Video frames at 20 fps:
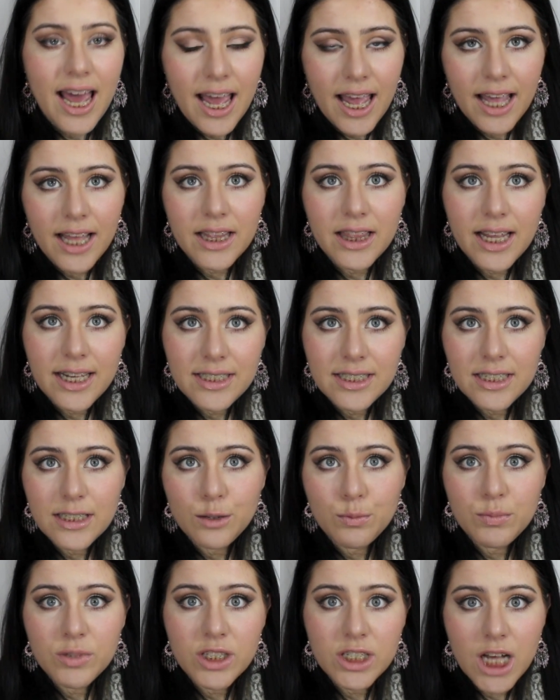and
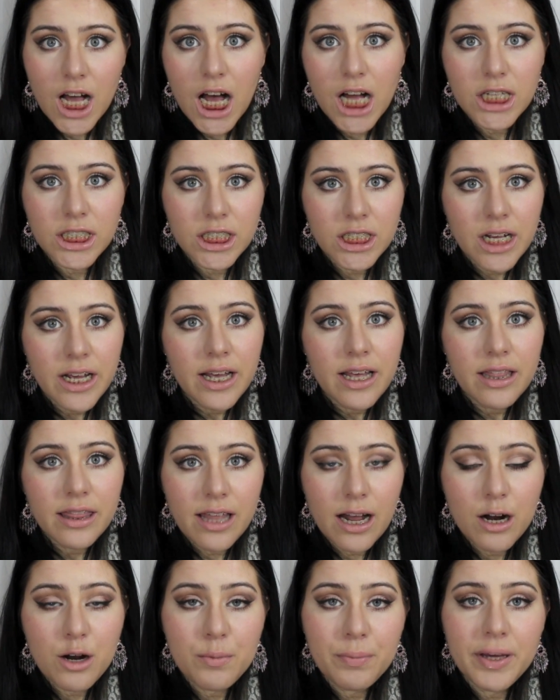licensed massage
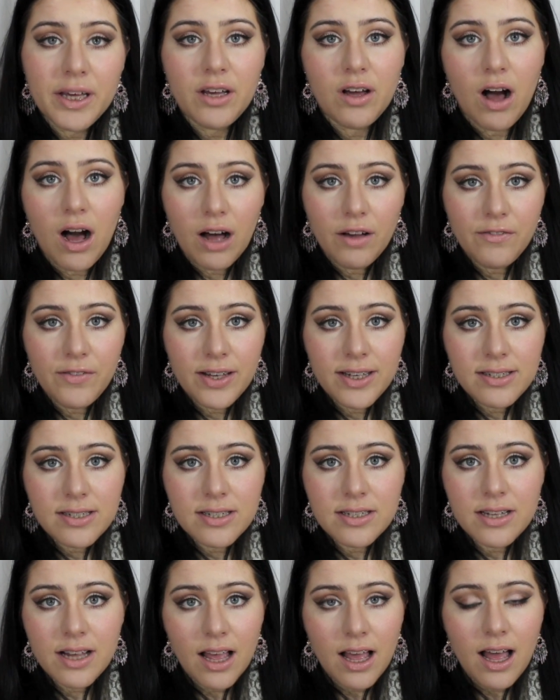therapy
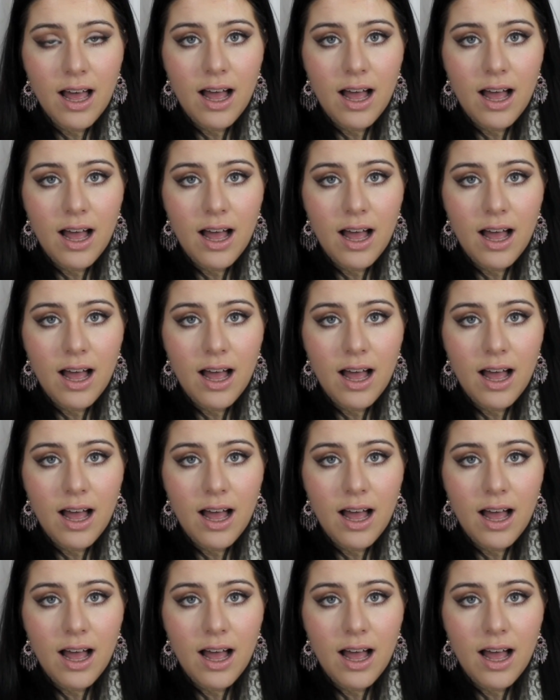office